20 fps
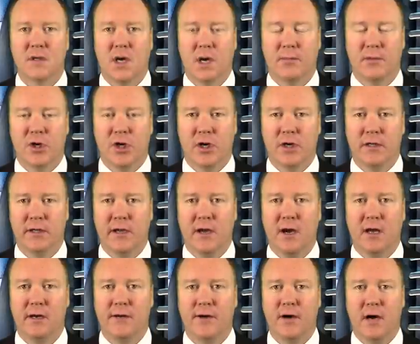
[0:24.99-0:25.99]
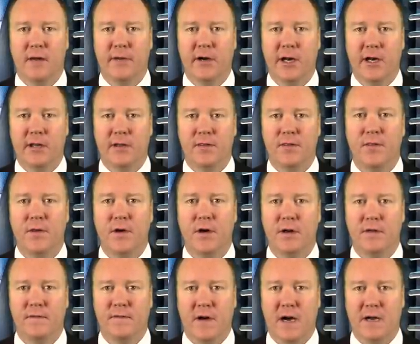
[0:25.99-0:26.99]
I'm currently on a dominating
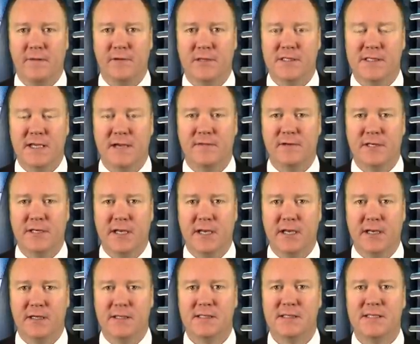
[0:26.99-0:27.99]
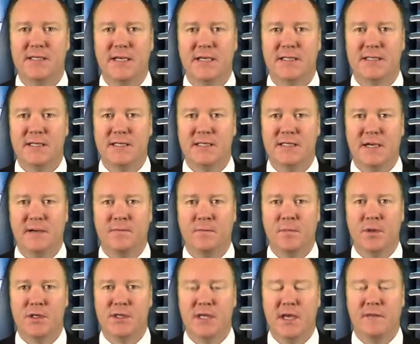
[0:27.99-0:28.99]
35-17,
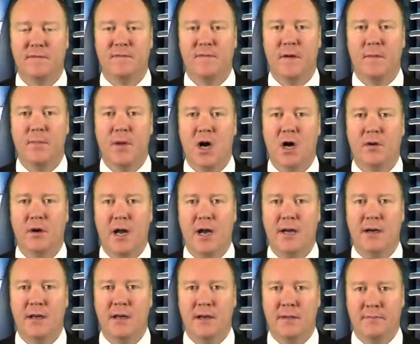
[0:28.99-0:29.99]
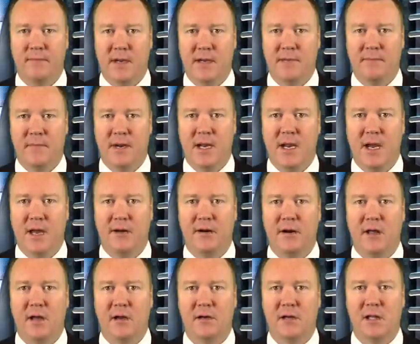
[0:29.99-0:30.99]
67% football run, making my
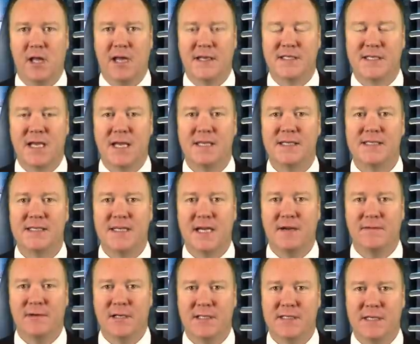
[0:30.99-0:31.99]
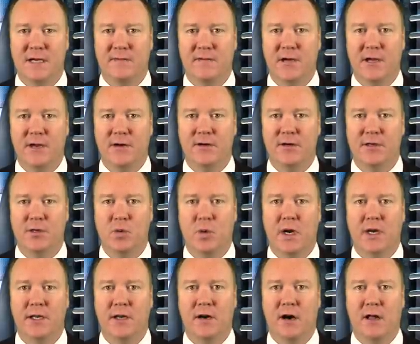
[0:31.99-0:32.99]
$100 clients
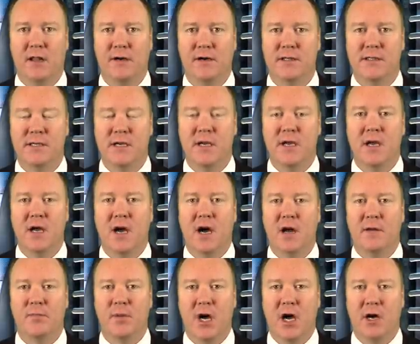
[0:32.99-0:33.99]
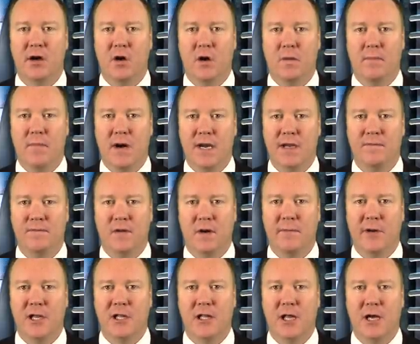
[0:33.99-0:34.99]
$7,720. I brought home money for
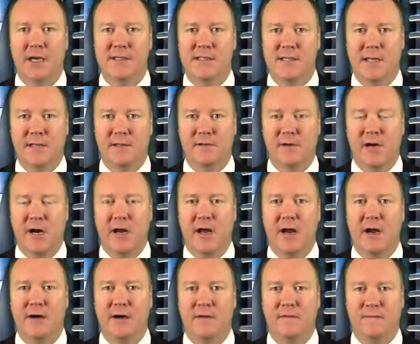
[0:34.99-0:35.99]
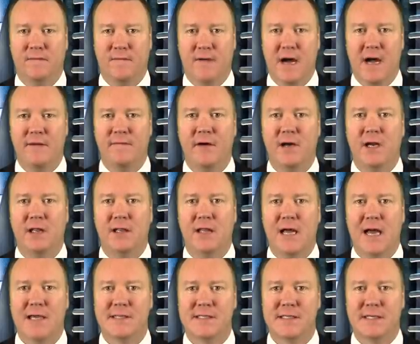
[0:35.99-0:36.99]
my clients on the gridiron in 5 out of the
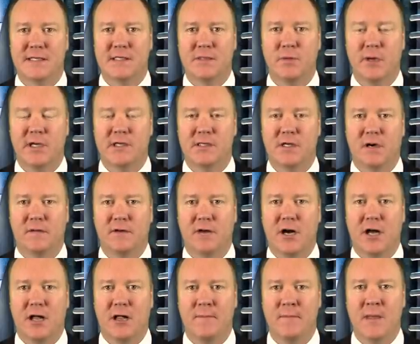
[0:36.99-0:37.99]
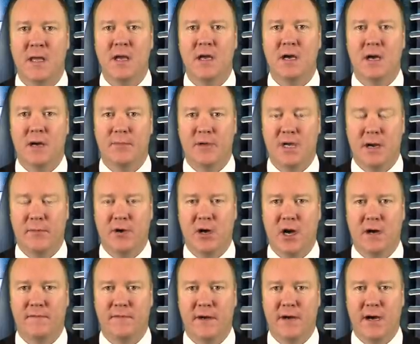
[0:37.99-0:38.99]
last 6 weeks overall. I'm coming
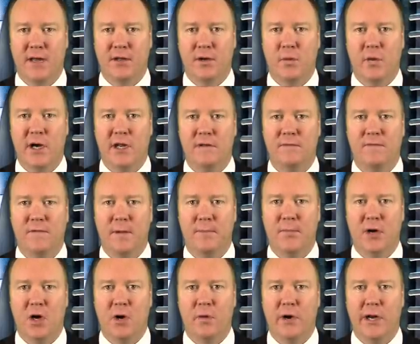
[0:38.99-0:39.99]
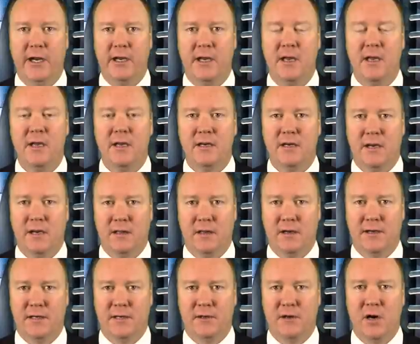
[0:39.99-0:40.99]
off another winning football week, and I
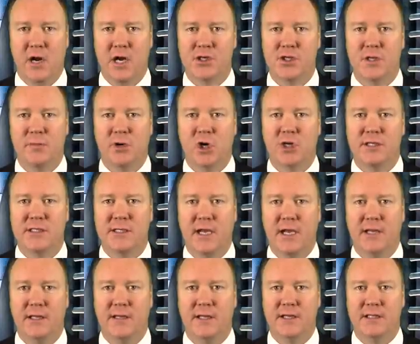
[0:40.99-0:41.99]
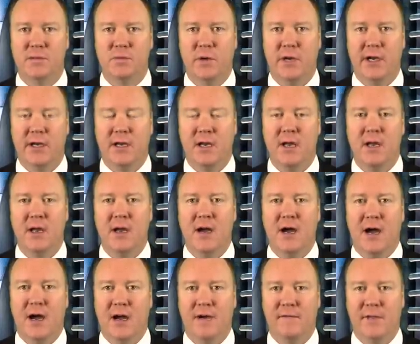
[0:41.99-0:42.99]
look to crush the books again this week.
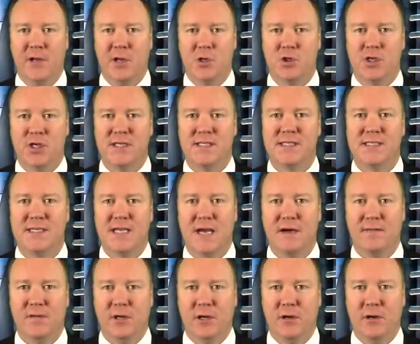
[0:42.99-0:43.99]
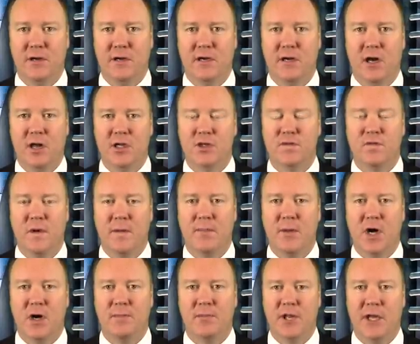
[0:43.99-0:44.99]
I have a huge 7-unit college
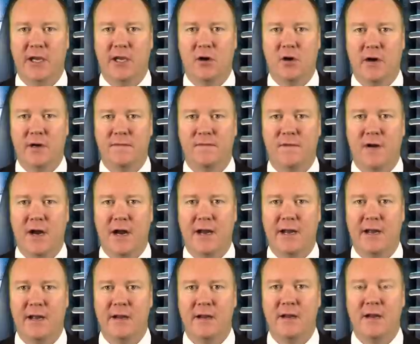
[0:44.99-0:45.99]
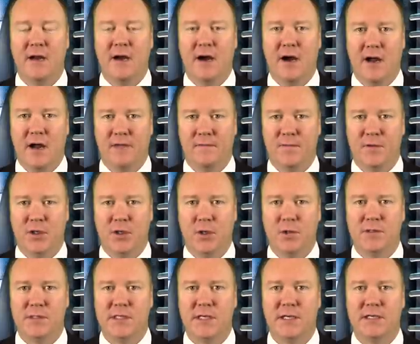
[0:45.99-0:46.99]
football play going Friday. I have
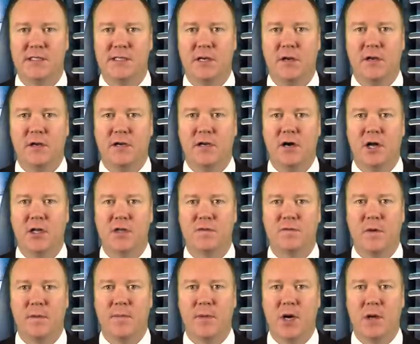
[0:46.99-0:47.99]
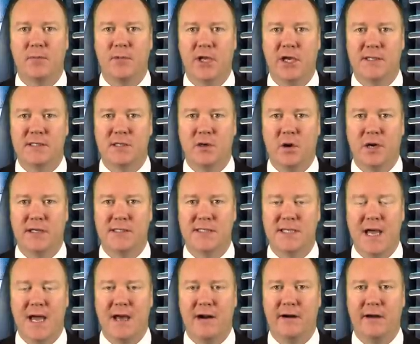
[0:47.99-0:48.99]
2 6-unit college football plays going
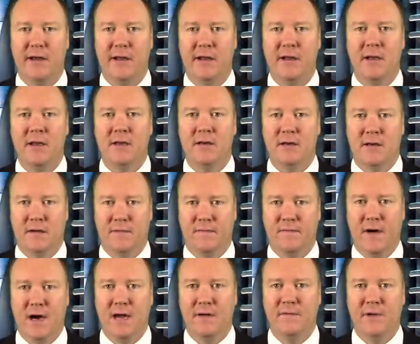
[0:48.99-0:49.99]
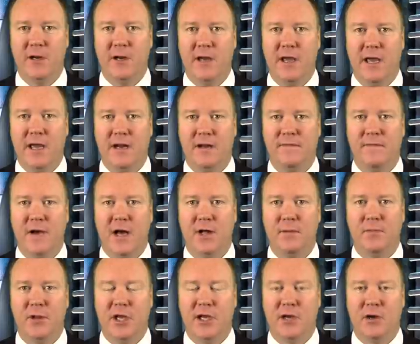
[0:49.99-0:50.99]
Saturday, and a 5-unit
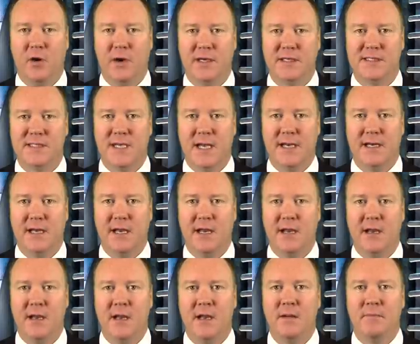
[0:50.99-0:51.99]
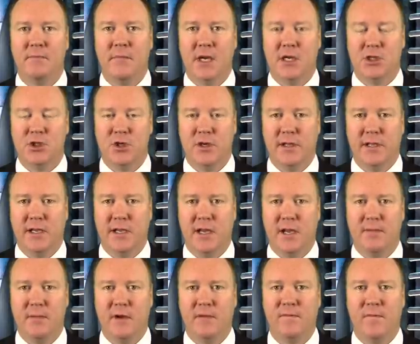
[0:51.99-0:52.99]
NFL play going Sunday. Make sure that you
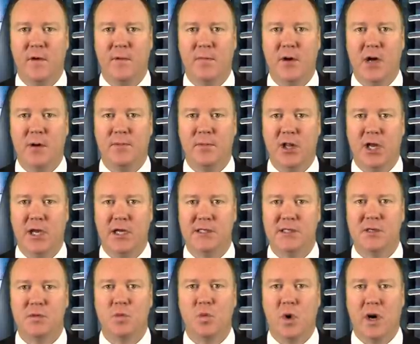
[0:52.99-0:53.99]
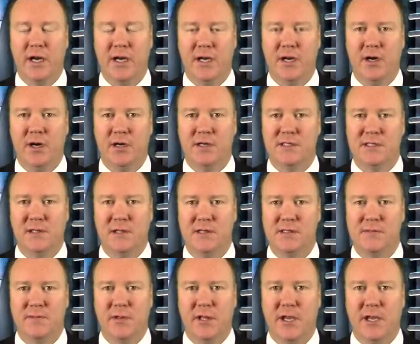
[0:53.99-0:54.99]
get my football plays right here
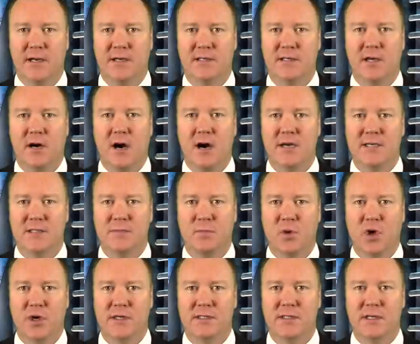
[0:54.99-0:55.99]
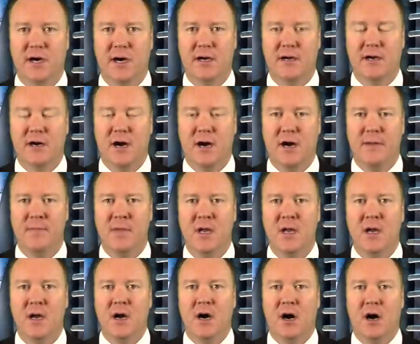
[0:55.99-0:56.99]
exclusively at DocSports.com.
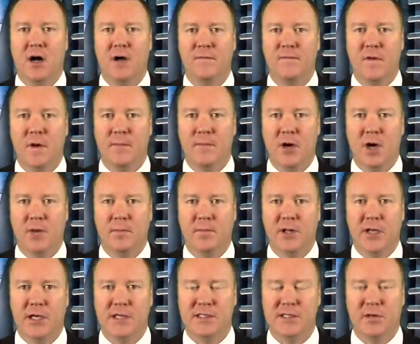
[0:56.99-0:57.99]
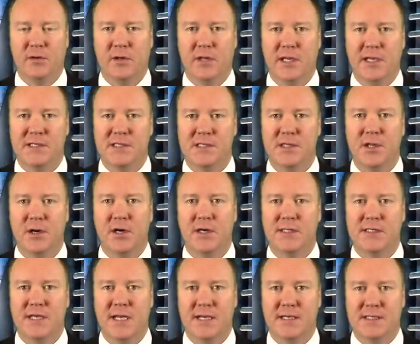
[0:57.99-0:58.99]
All football plays are released
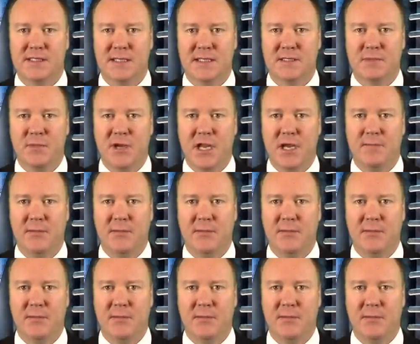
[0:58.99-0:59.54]
Thursday at 6 p.m.